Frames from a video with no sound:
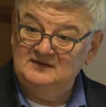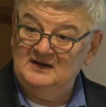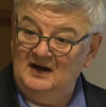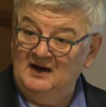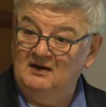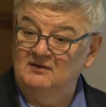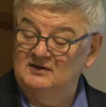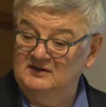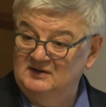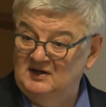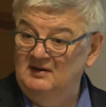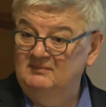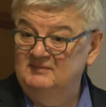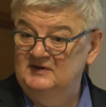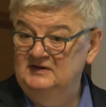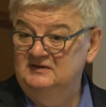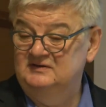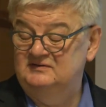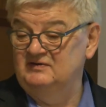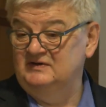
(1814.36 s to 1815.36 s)
our common
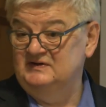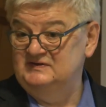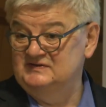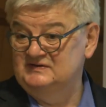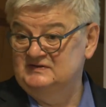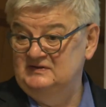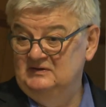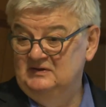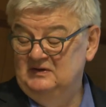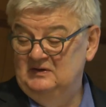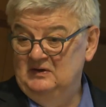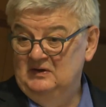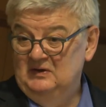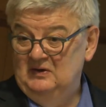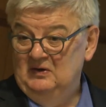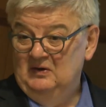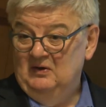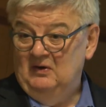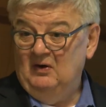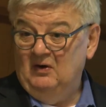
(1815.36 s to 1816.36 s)
interests,
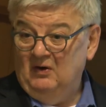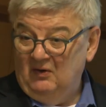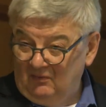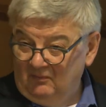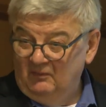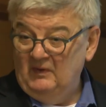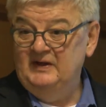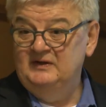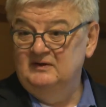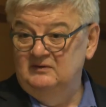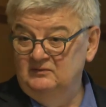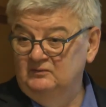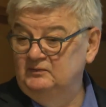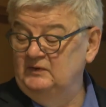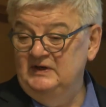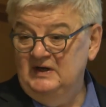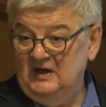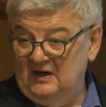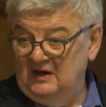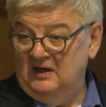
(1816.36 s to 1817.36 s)
or whether
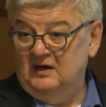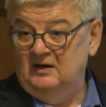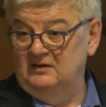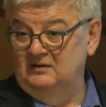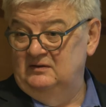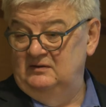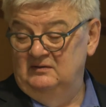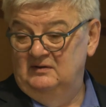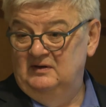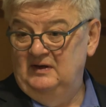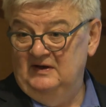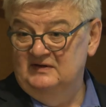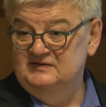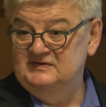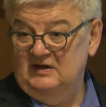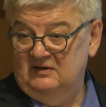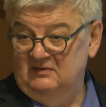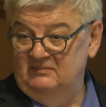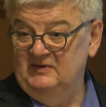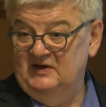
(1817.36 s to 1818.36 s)
we are, as
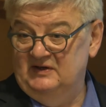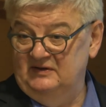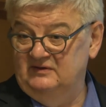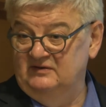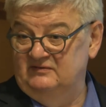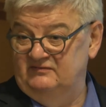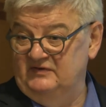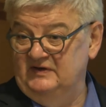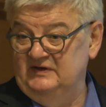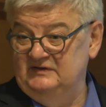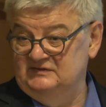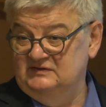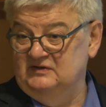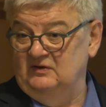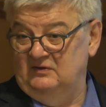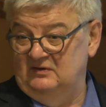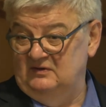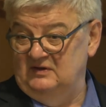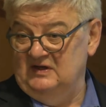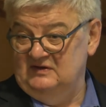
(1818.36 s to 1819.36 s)
our American friends
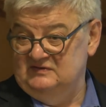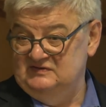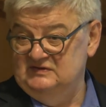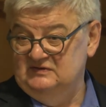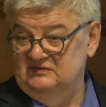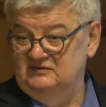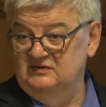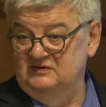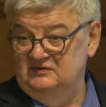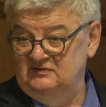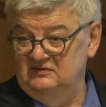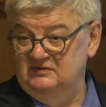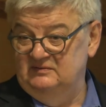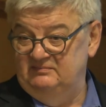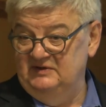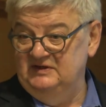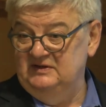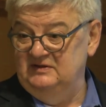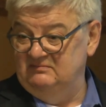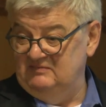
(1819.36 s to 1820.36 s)
call us, the
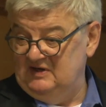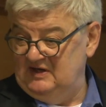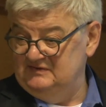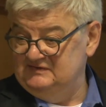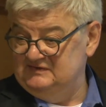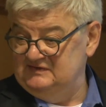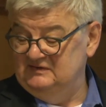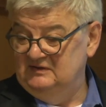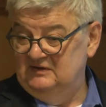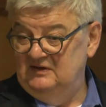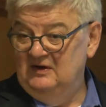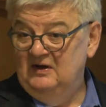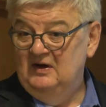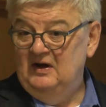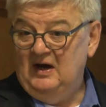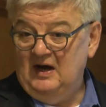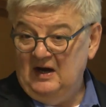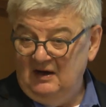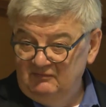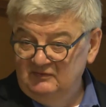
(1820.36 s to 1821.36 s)
European mess.
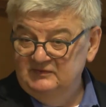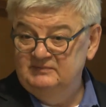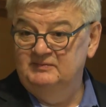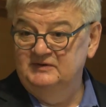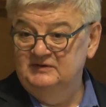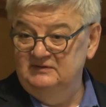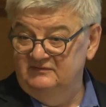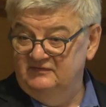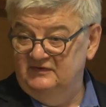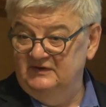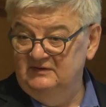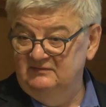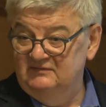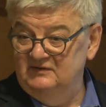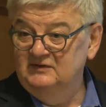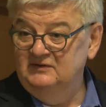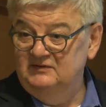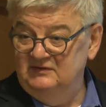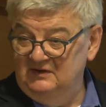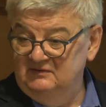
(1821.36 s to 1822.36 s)
I would be in
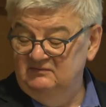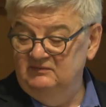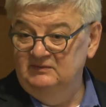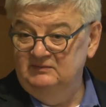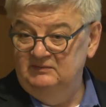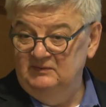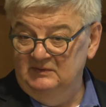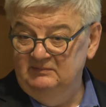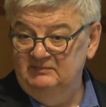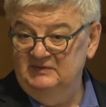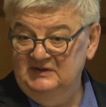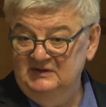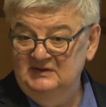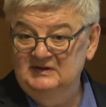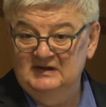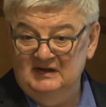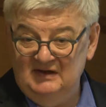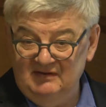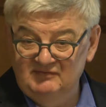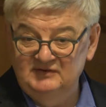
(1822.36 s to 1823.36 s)
favor that we will be
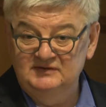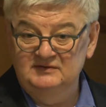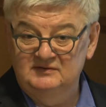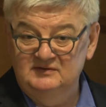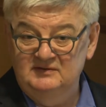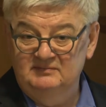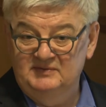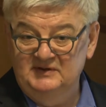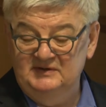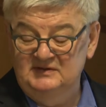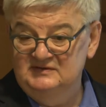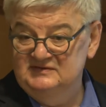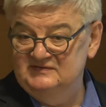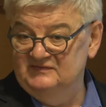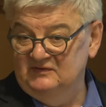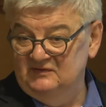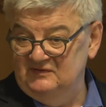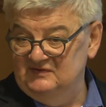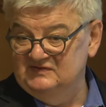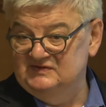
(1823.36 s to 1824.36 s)
clever Europeans
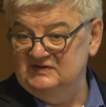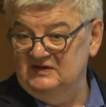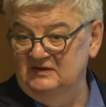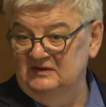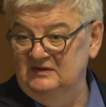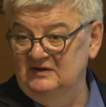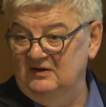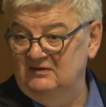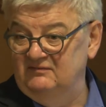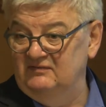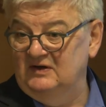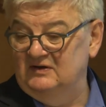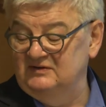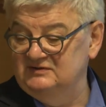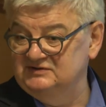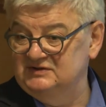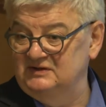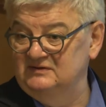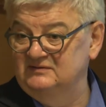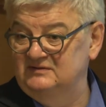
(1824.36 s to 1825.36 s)
for the sake of our
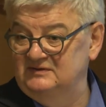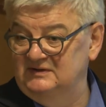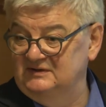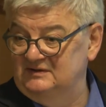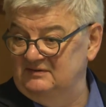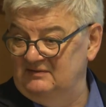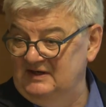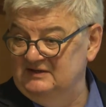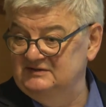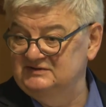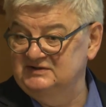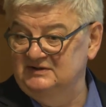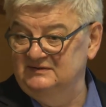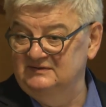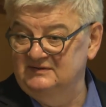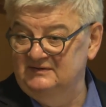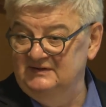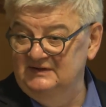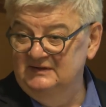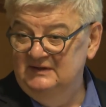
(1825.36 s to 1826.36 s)
children and
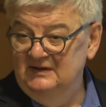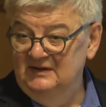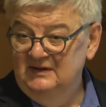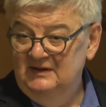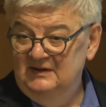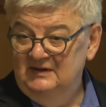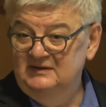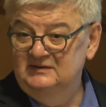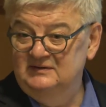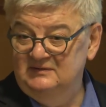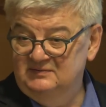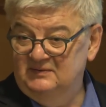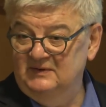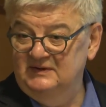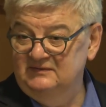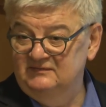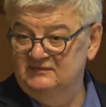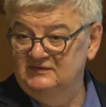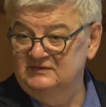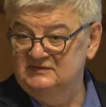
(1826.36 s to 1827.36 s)
grandchildren in the
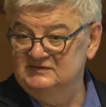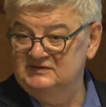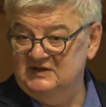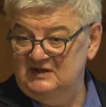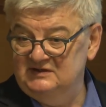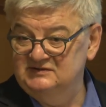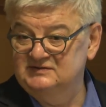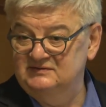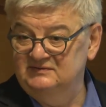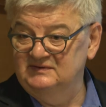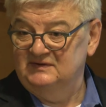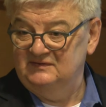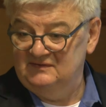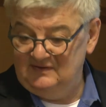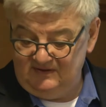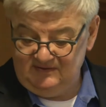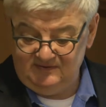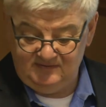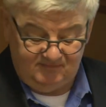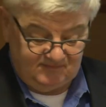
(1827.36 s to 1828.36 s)
21st century.
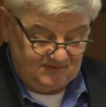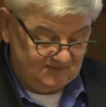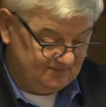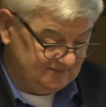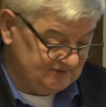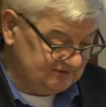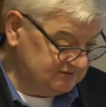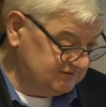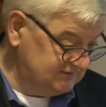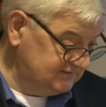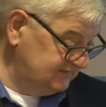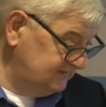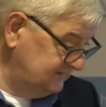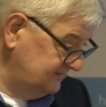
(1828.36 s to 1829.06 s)
Thank you very much.